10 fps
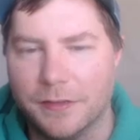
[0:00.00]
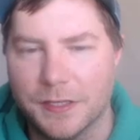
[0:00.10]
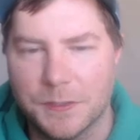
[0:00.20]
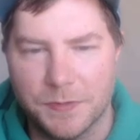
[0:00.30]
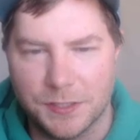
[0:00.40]

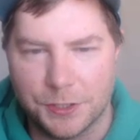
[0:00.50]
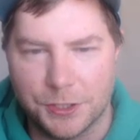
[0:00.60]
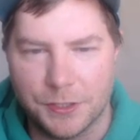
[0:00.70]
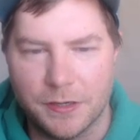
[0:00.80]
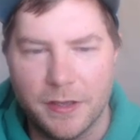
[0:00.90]
this
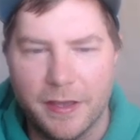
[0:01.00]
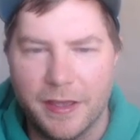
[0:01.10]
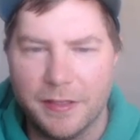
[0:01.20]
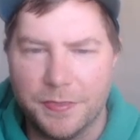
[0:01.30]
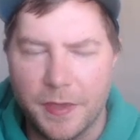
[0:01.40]
position
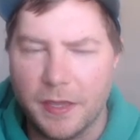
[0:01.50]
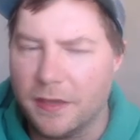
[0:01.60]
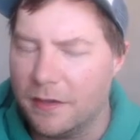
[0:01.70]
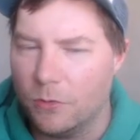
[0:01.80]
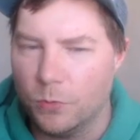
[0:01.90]
and
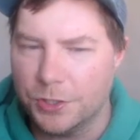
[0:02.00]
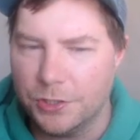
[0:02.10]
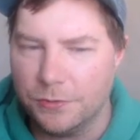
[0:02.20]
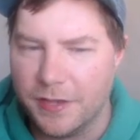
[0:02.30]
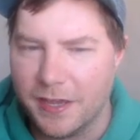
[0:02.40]
think, would
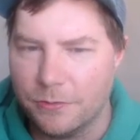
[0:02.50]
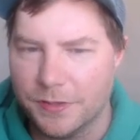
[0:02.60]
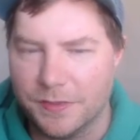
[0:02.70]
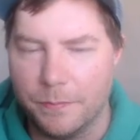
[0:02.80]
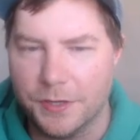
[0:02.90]
you take
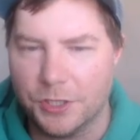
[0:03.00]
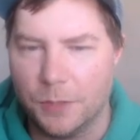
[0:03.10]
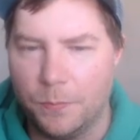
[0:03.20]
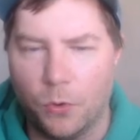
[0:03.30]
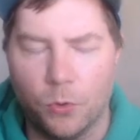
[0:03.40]
with the
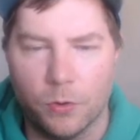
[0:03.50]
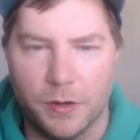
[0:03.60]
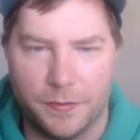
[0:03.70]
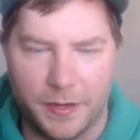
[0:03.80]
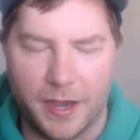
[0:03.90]
bishop
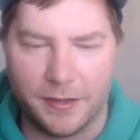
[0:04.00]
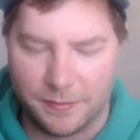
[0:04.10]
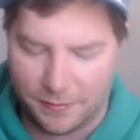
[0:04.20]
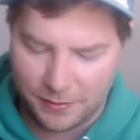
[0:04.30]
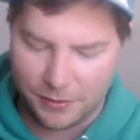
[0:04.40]
or the knight?